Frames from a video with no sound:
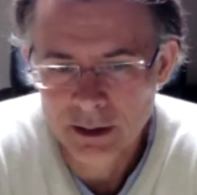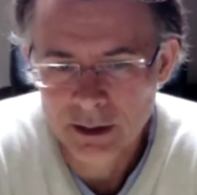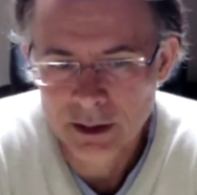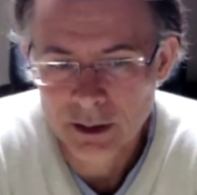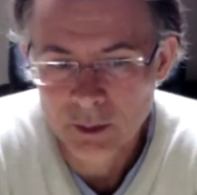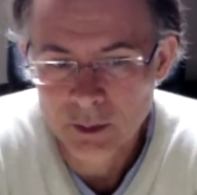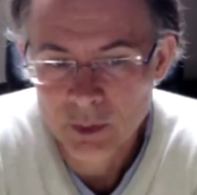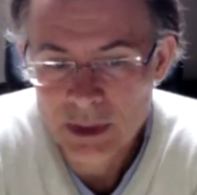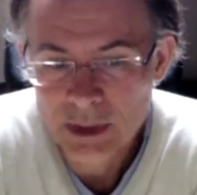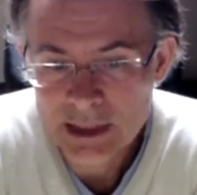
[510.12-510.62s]

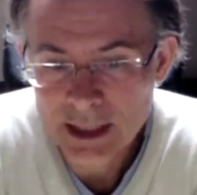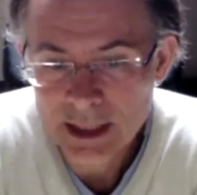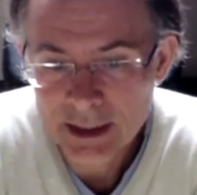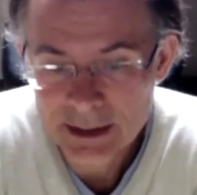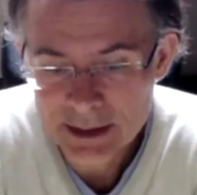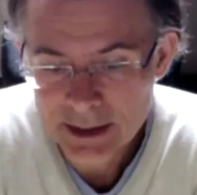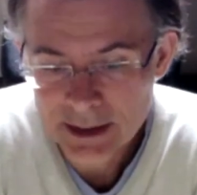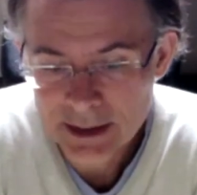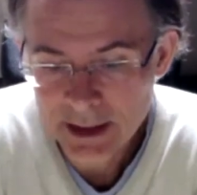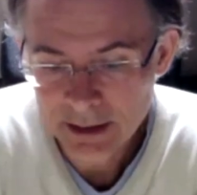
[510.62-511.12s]

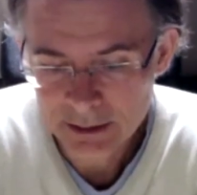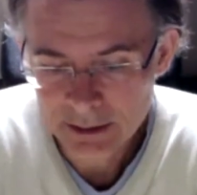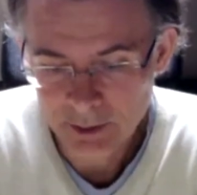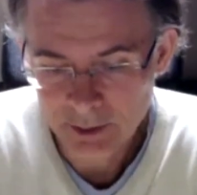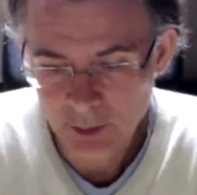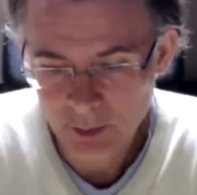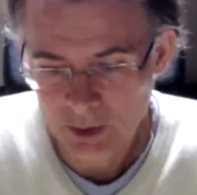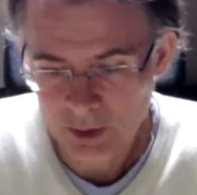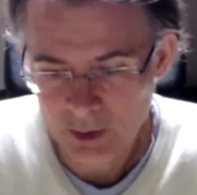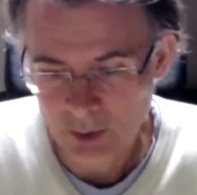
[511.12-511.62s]
besides that,
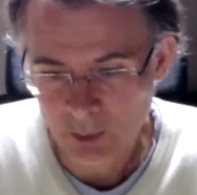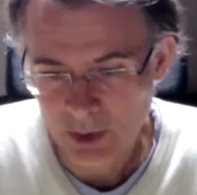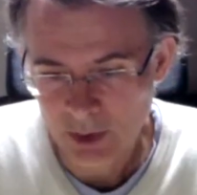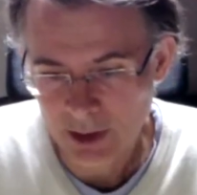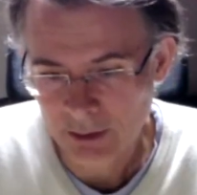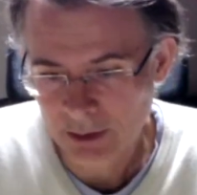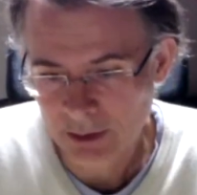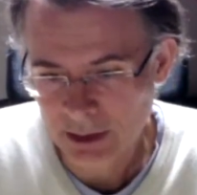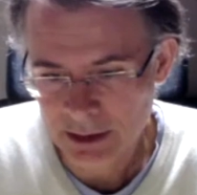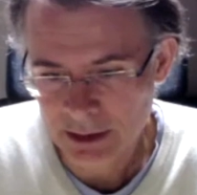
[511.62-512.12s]
the
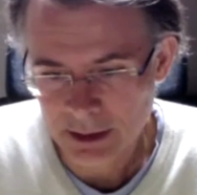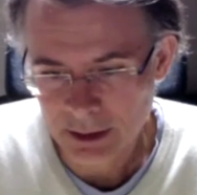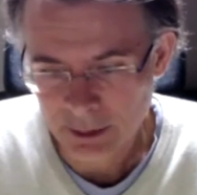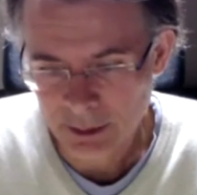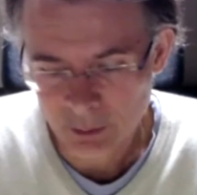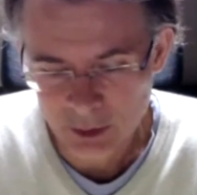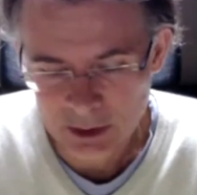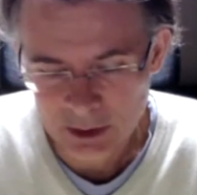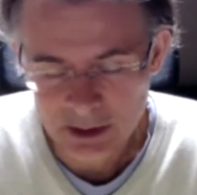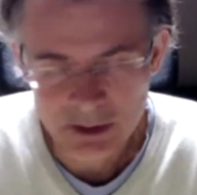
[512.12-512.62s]
parents are
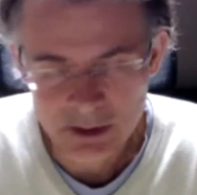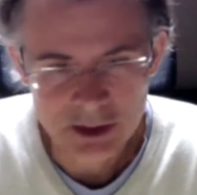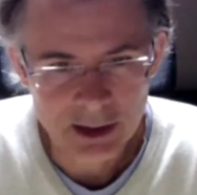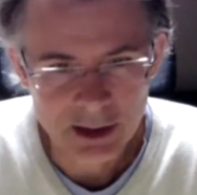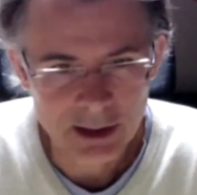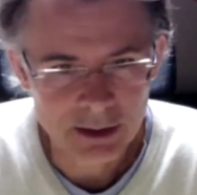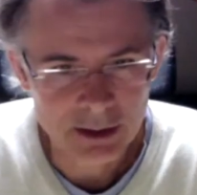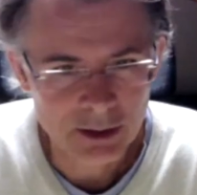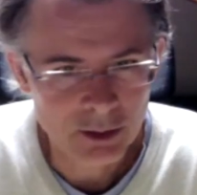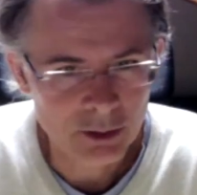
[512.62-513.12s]
with the
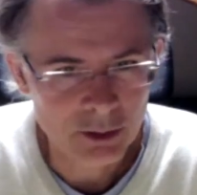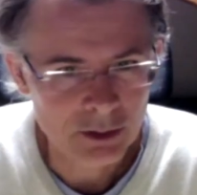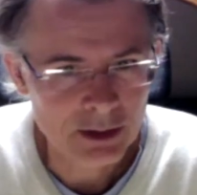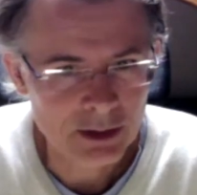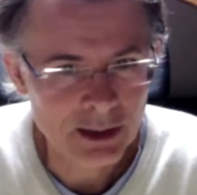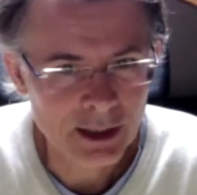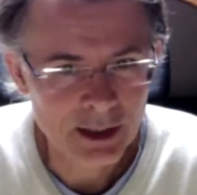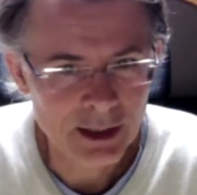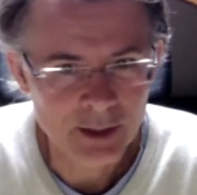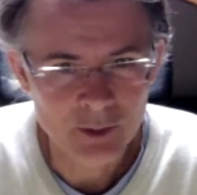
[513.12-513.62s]
child the whole
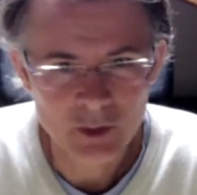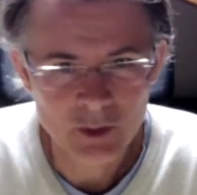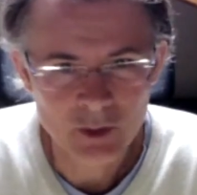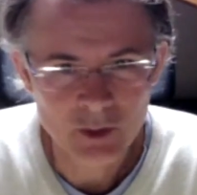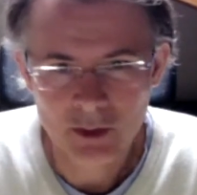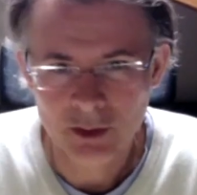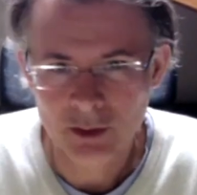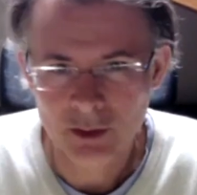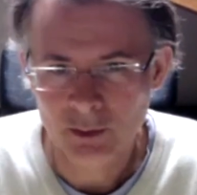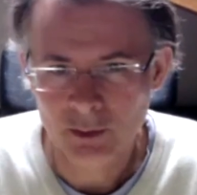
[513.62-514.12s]
time.
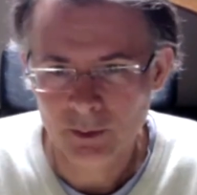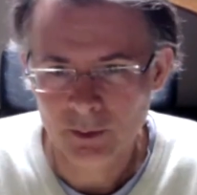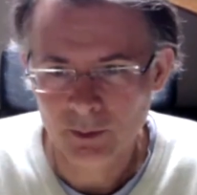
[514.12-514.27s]
So